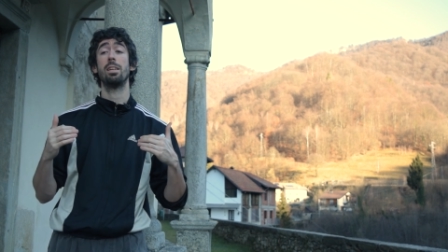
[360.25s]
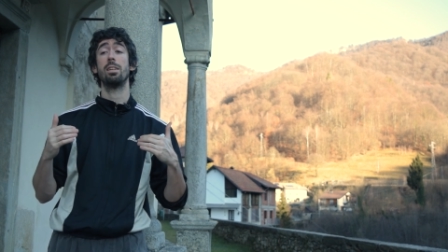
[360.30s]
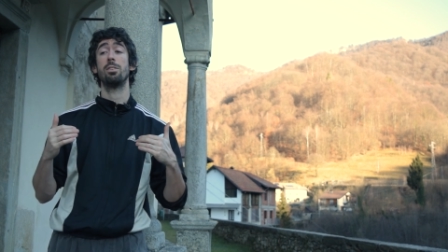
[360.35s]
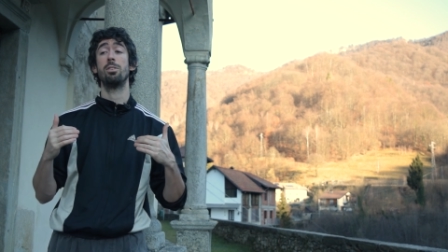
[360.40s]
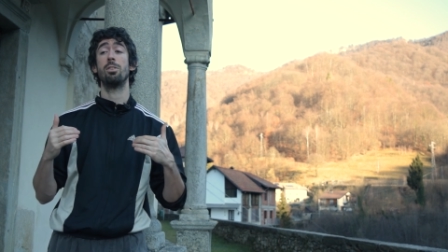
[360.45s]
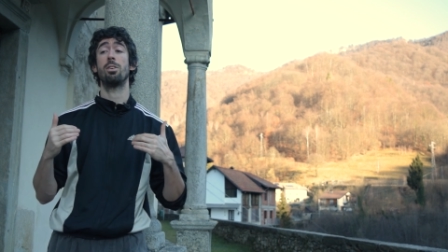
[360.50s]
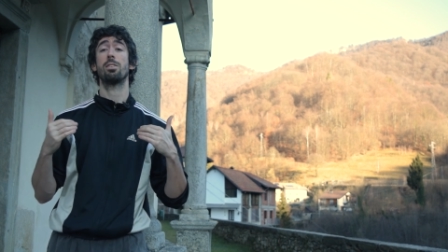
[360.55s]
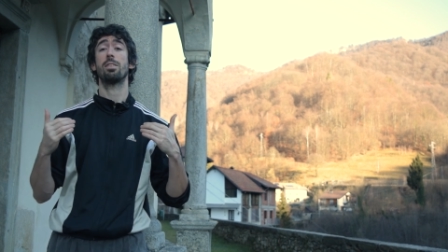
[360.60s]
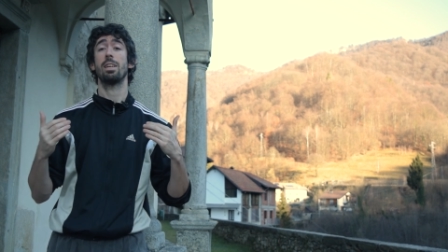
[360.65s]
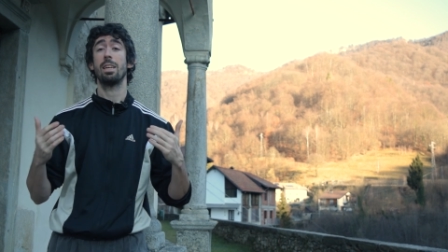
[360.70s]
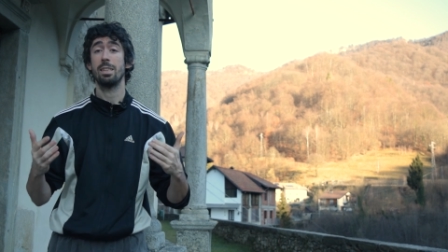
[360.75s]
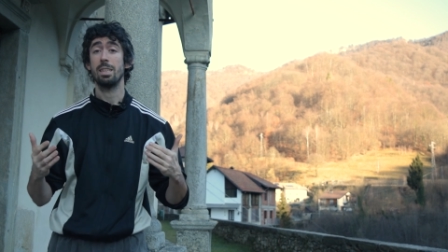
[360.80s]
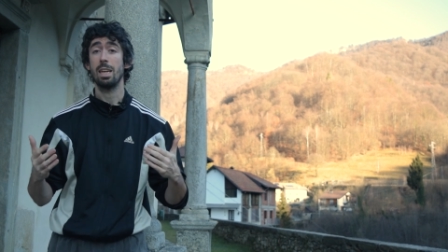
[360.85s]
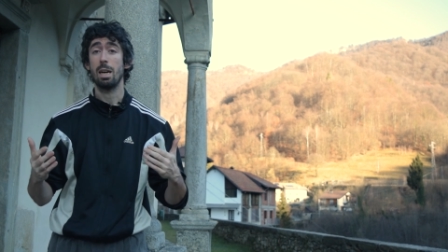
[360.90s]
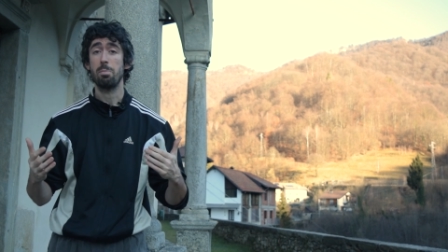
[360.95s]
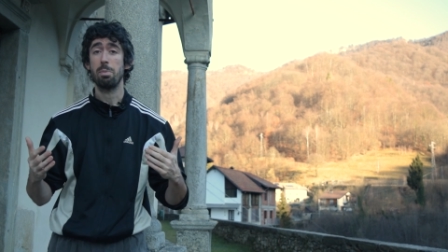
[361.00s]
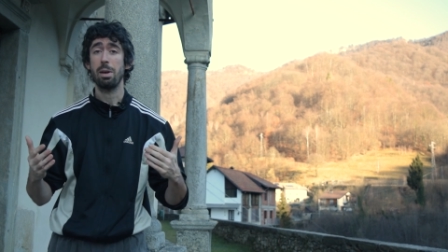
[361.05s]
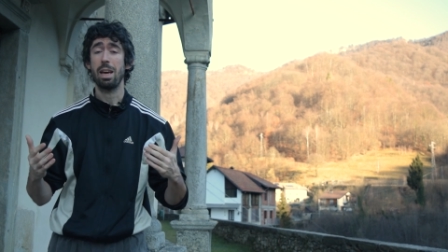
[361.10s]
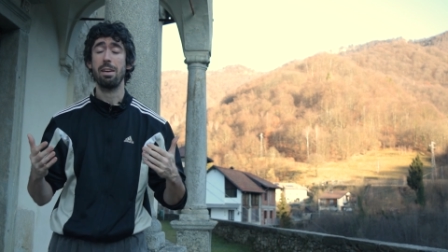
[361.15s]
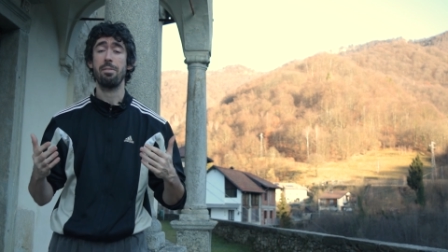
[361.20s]
not end
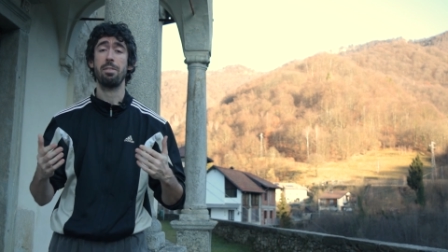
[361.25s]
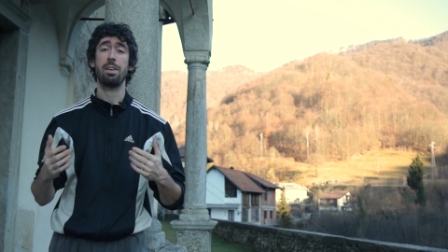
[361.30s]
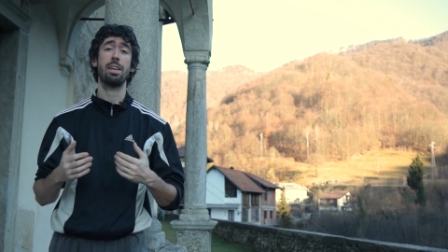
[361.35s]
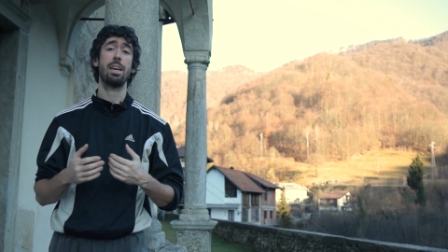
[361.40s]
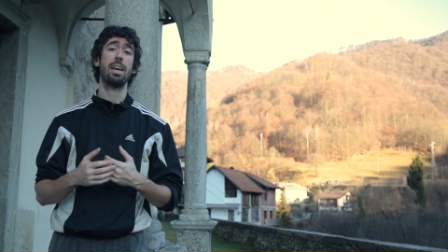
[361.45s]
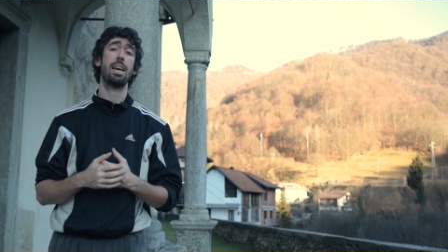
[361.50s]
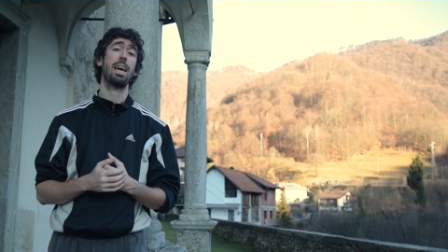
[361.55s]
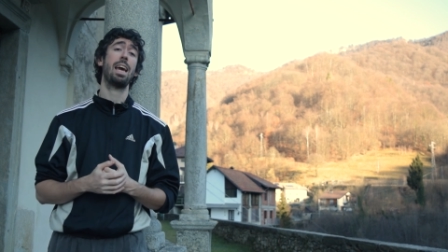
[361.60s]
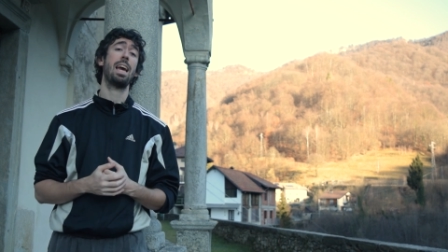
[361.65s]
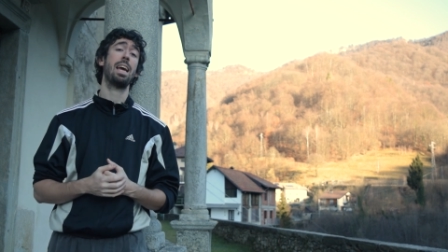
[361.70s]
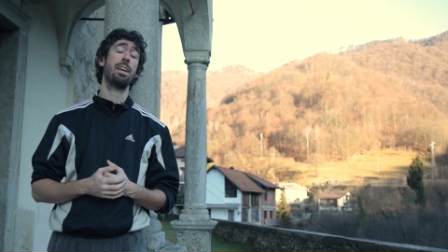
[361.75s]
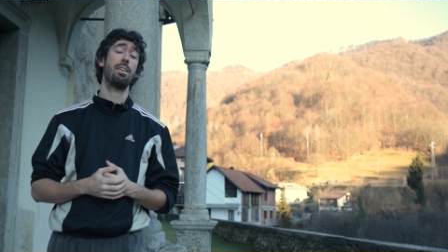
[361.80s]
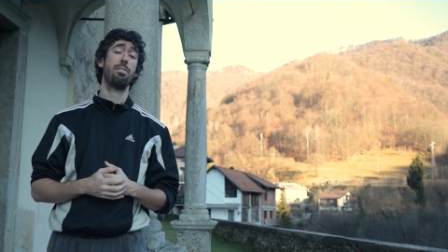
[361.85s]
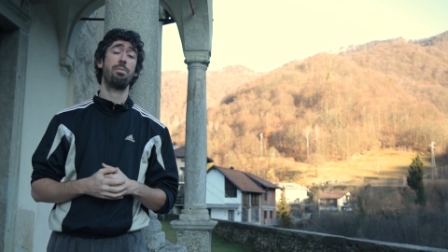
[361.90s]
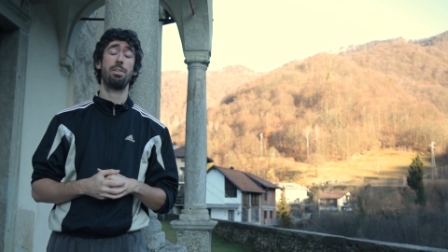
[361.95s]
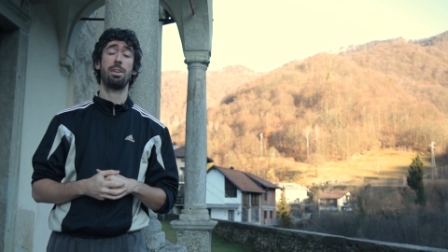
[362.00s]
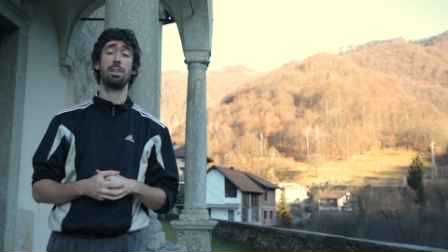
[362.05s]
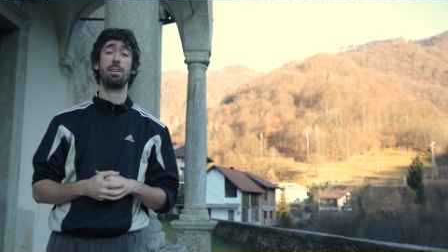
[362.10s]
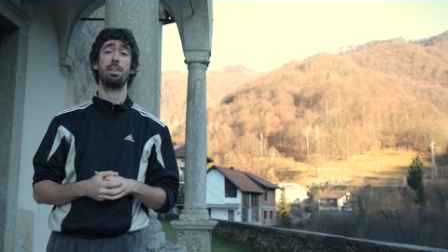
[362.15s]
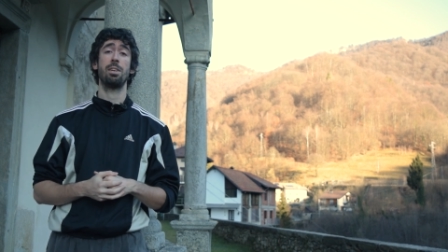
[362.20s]
up having
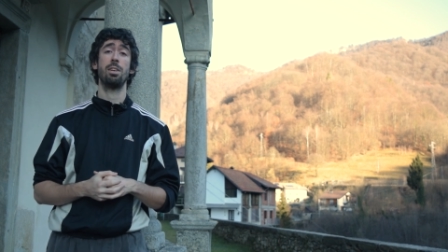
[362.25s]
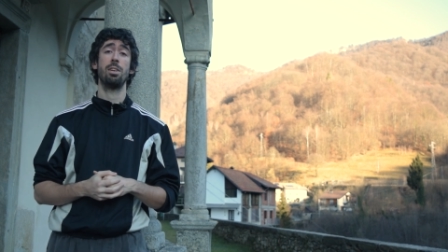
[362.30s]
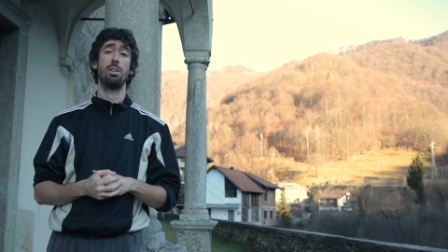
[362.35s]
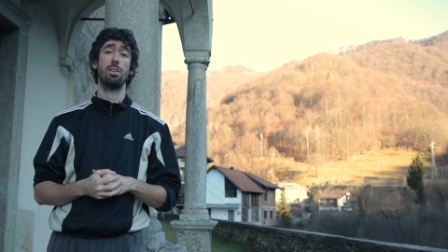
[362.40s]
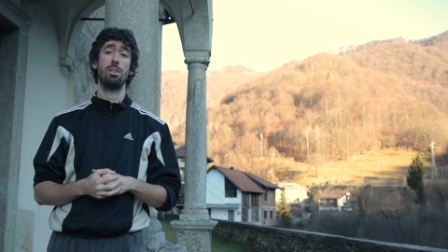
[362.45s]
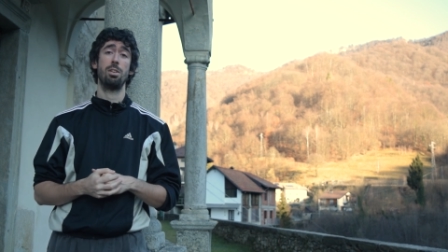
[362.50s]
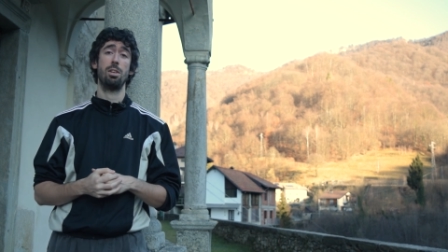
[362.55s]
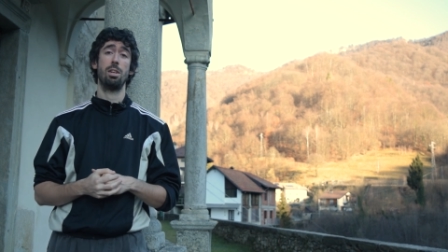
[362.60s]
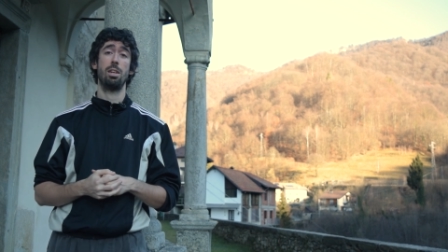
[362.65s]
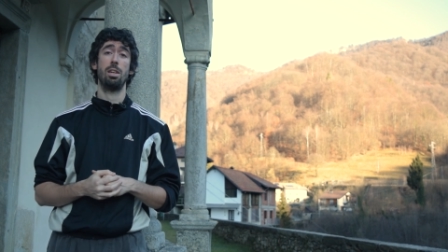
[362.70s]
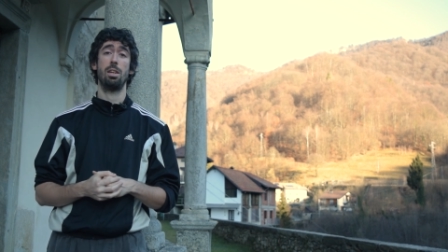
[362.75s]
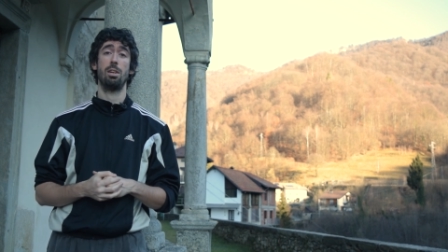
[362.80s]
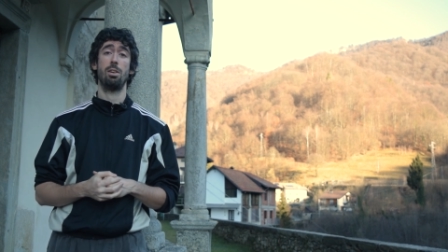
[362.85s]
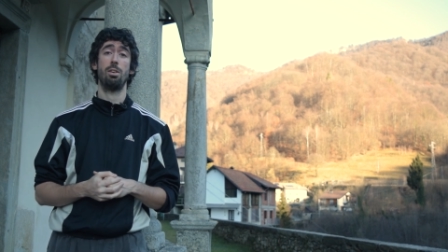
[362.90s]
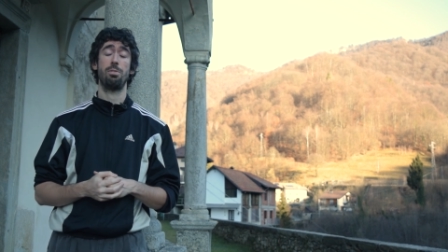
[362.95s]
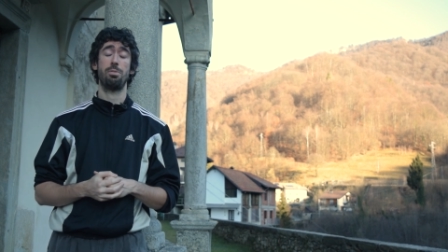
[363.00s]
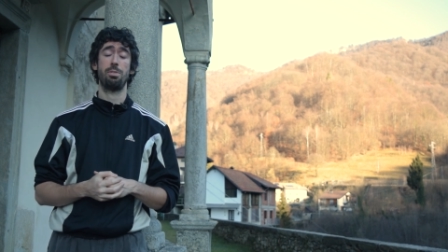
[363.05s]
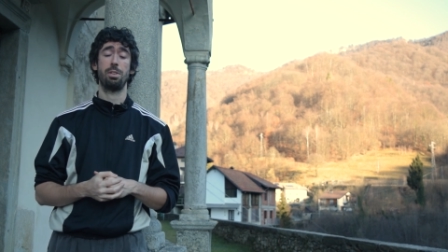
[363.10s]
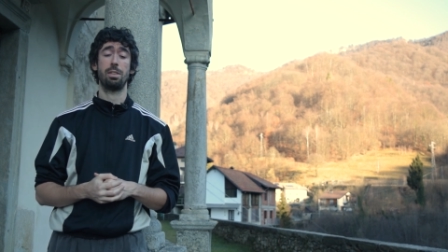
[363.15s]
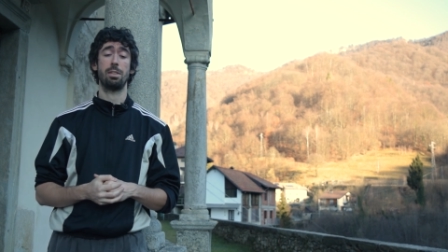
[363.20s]
anything uh,
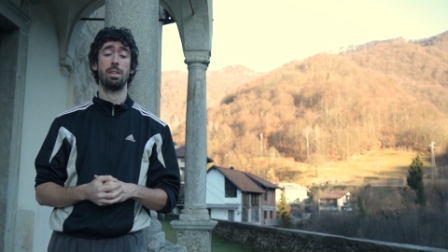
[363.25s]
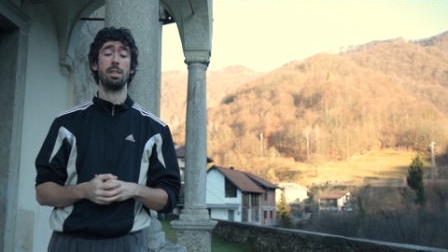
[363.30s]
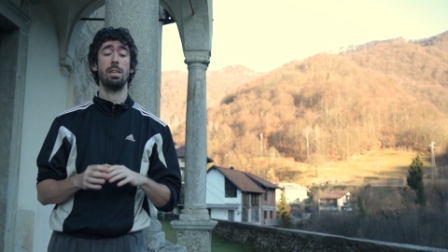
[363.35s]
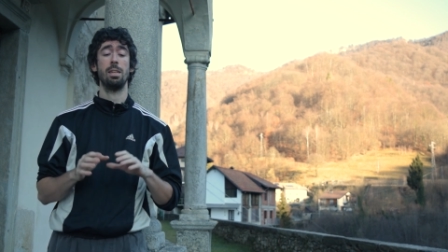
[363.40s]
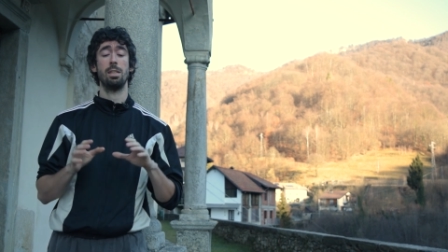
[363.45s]
of it.